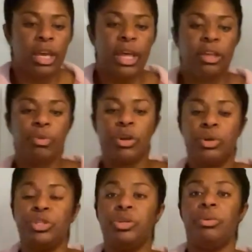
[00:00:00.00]
And then we're
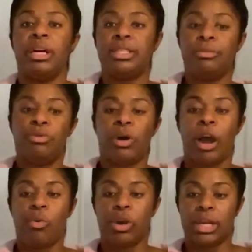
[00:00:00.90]
going to assemble
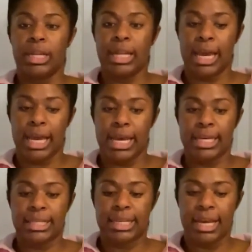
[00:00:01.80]
our
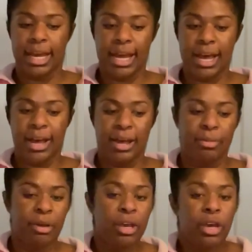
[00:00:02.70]
glaze.
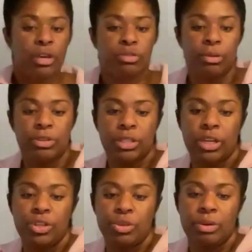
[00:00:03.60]
So I'm just
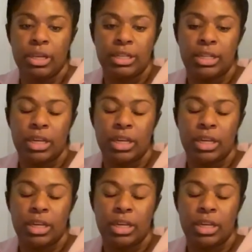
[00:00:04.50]
going to do it